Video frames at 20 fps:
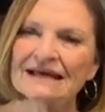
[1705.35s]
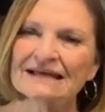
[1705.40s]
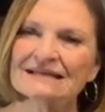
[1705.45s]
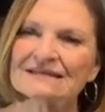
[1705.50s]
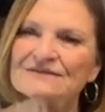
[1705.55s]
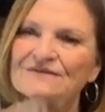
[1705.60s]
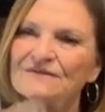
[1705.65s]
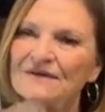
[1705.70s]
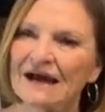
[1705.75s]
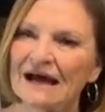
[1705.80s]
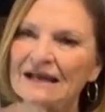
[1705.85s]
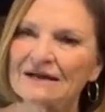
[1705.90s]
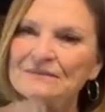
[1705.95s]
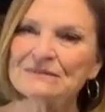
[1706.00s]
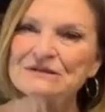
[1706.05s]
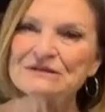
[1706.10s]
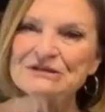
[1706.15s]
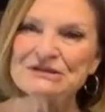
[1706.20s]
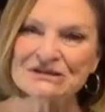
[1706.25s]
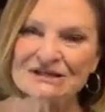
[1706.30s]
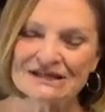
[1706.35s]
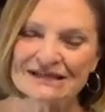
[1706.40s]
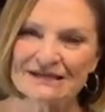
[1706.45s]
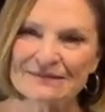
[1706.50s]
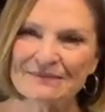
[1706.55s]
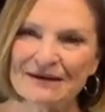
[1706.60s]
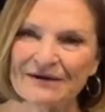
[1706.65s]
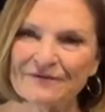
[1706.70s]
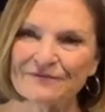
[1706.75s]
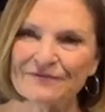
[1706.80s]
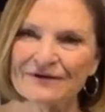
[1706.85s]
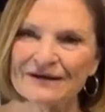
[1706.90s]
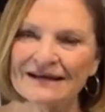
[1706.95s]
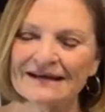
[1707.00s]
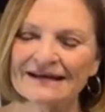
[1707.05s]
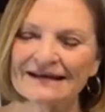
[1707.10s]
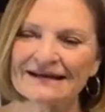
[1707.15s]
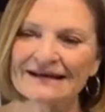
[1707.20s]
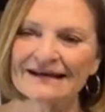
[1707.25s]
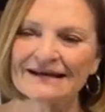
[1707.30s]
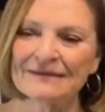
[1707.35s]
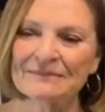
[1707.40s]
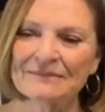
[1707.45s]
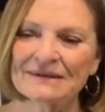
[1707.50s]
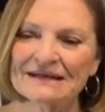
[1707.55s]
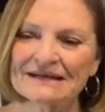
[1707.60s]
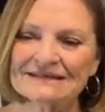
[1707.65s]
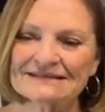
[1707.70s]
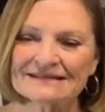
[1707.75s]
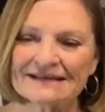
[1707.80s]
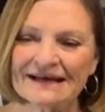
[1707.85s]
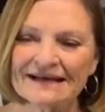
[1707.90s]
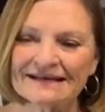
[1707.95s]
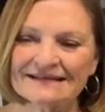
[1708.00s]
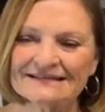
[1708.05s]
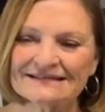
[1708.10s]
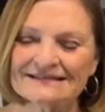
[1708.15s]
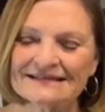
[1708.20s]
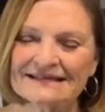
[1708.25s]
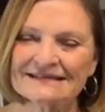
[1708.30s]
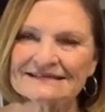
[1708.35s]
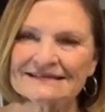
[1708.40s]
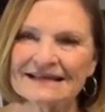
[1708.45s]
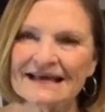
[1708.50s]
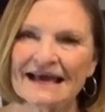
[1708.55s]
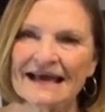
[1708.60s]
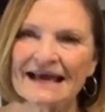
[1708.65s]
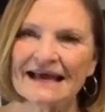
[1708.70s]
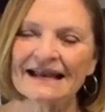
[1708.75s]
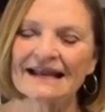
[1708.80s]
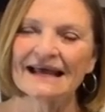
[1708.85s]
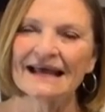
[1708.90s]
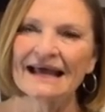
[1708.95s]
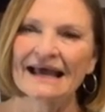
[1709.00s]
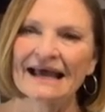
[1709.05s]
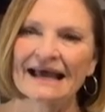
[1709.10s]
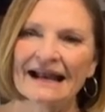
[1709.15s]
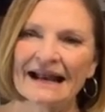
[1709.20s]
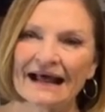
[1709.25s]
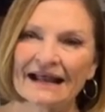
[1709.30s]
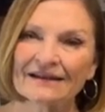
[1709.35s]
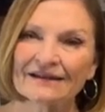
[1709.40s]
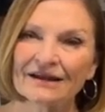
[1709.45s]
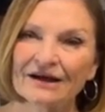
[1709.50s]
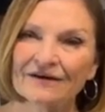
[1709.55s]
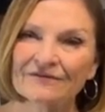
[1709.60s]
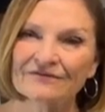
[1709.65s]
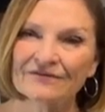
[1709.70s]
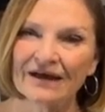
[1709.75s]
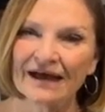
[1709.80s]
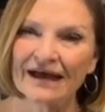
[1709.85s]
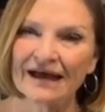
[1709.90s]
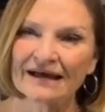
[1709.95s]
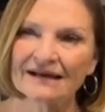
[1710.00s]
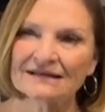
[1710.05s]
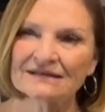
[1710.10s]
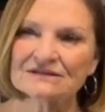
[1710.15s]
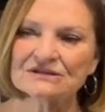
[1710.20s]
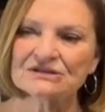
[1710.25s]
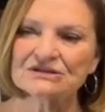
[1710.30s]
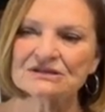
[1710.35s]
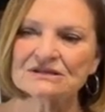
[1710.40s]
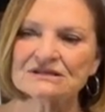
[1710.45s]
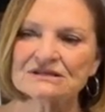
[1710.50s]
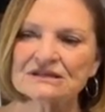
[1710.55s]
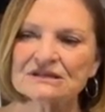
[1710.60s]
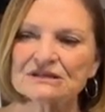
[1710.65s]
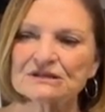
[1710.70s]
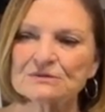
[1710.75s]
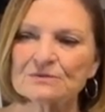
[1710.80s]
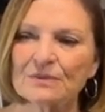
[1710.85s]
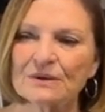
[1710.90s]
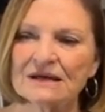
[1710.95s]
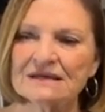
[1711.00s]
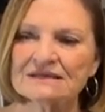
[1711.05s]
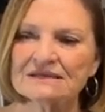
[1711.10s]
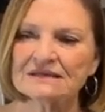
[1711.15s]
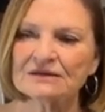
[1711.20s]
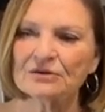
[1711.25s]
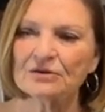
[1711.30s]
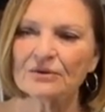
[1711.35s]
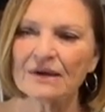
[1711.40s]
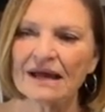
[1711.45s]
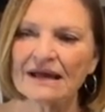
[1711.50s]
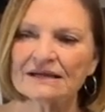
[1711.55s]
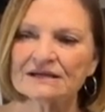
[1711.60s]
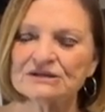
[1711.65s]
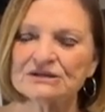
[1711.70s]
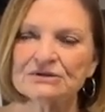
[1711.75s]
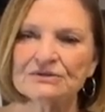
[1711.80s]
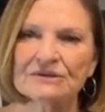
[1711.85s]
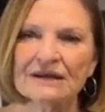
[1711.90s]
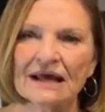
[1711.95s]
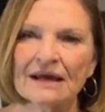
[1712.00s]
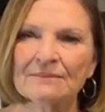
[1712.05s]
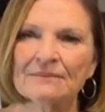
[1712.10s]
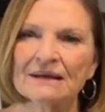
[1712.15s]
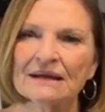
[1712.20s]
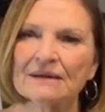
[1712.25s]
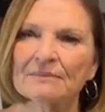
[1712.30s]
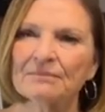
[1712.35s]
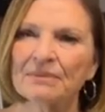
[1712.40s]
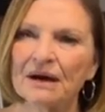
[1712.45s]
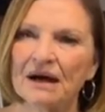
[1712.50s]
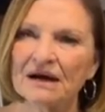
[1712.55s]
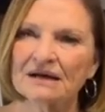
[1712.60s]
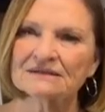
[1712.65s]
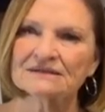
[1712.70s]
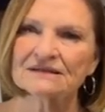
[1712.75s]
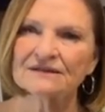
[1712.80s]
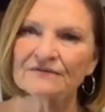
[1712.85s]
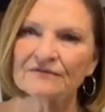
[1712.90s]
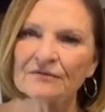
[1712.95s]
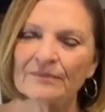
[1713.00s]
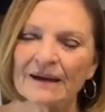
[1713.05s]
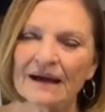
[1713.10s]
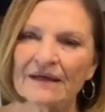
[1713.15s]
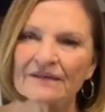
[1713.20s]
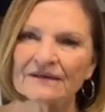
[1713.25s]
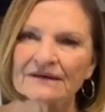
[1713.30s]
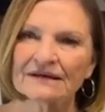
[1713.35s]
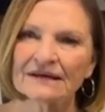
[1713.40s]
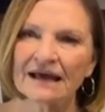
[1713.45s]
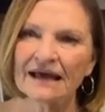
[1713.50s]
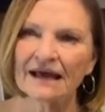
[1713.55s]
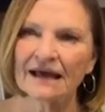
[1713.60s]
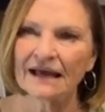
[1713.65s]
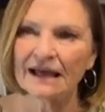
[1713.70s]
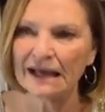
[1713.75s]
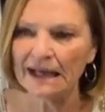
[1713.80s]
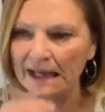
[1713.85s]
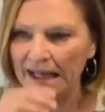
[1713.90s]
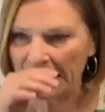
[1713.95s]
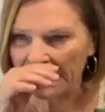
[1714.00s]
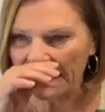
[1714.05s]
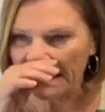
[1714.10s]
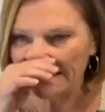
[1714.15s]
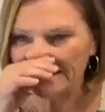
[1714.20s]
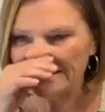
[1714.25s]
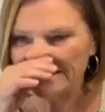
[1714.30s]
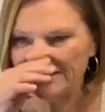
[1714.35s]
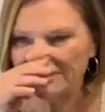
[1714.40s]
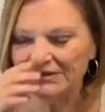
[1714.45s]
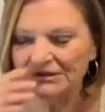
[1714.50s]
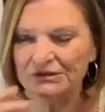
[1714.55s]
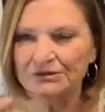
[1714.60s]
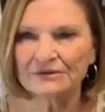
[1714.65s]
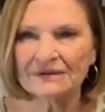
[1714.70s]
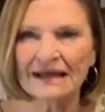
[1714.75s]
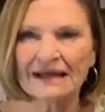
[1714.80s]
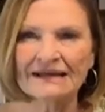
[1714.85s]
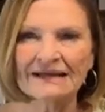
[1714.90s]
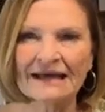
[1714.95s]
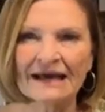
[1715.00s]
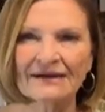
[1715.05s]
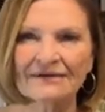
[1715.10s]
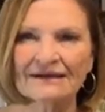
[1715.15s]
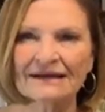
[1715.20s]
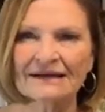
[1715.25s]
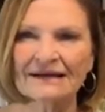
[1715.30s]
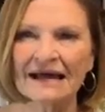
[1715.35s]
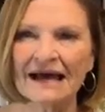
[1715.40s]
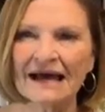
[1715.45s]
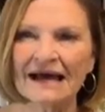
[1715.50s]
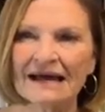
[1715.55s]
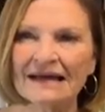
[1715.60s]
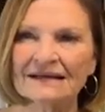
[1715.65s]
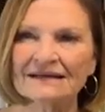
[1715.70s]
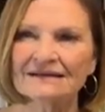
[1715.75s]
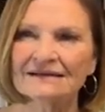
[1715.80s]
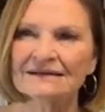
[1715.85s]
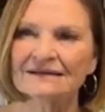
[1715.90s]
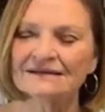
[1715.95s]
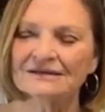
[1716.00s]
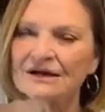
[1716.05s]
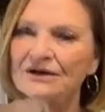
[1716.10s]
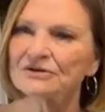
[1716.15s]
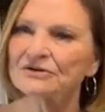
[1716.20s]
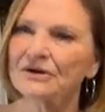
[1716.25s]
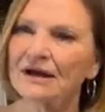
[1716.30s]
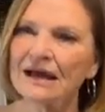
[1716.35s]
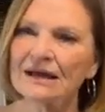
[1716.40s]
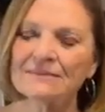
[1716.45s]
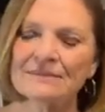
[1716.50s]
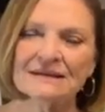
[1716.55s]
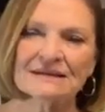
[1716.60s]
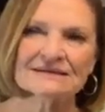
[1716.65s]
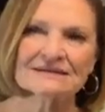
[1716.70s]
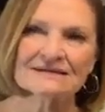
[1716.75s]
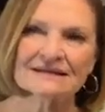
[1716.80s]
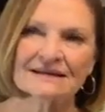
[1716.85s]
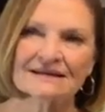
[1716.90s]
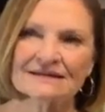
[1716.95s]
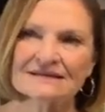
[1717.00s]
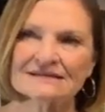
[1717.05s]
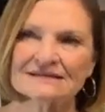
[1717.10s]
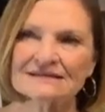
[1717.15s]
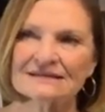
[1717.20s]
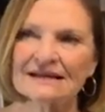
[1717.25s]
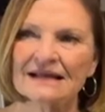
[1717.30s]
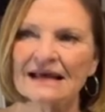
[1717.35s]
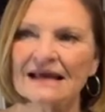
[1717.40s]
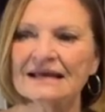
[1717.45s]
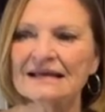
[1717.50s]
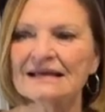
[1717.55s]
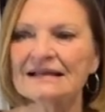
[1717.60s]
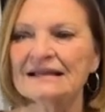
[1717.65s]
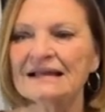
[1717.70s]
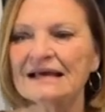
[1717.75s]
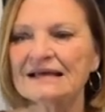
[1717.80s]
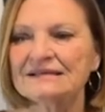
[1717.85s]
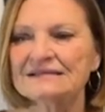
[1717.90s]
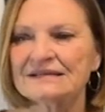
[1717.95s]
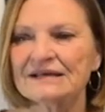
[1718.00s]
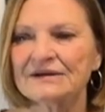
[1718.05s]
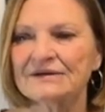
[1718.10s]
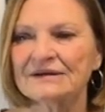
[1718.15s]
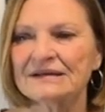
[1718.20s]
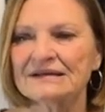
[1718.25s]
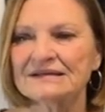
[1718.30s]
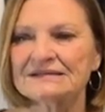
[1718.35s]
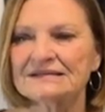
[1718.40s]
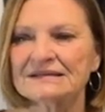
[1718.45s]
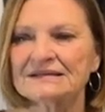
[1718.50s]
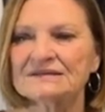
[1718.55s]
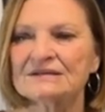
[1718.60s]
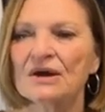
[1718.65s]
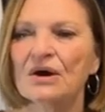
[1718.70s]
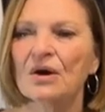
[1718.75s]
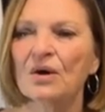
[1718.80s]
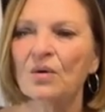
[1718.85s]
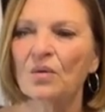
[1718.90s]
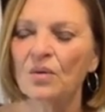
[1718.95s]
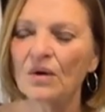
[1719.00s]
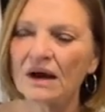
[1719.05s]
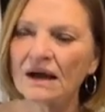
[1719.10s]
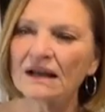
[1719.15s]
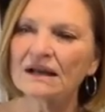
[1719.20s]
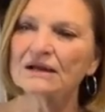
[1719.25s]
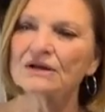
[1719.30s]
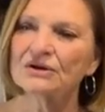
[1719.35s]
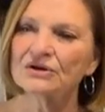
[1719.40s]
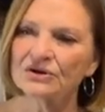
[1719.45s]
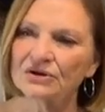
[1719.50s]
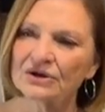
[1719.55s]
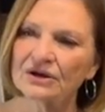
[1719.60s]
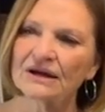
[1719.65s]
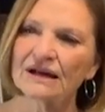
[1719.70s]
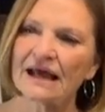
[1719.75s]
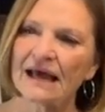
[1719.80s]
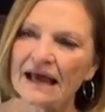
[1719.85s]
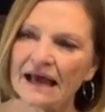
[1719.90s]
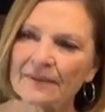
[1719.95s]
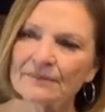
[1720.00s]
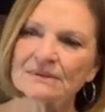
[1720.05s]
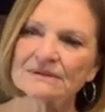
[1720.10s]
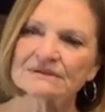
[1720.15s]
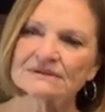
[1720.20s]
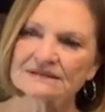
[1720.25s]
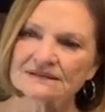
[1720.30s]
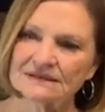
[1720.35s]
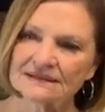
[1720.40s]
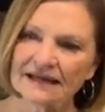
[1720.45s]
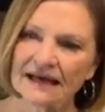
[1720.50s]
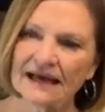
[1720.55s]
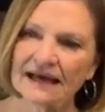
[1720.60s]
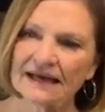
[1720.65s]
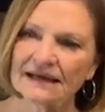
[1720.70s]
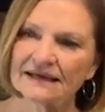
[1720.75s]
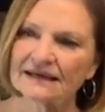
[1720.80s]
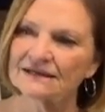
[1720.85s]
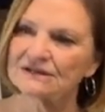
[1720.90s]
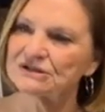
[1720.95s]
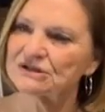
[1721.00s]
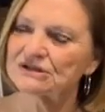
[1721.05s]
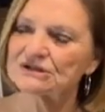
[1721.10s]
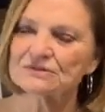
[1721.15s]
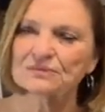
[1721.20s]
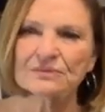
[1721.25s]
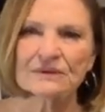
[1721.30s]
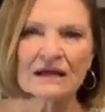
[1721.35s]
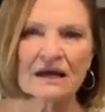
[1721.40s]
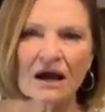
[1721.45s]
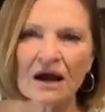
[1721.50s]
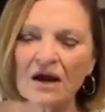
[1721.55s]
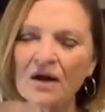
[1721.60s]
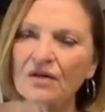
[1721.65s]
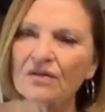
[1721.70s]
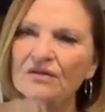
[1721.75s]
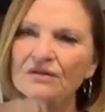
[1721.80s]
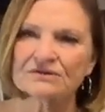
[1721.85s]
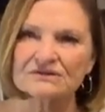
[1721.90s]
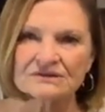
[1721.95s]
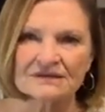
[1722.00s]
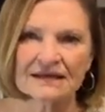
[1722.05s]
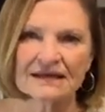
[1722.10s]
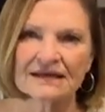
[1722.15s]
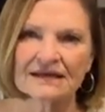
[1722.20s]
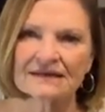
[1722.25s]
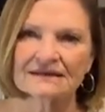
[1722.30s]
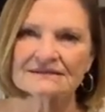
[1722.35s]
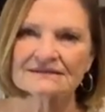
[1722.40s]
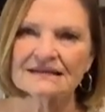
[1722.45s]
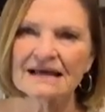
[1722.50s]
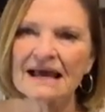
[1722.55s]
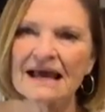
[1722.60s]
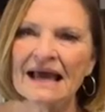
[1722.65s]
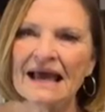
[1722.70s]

It's vitamin G. My friend Ben Azadi says that, and I love that. It's just expressing gratitude and being positive about the day. And then when you lay down at night, Dr. Amen said this today. He lays there and he says, what good happened today? And just recall those things.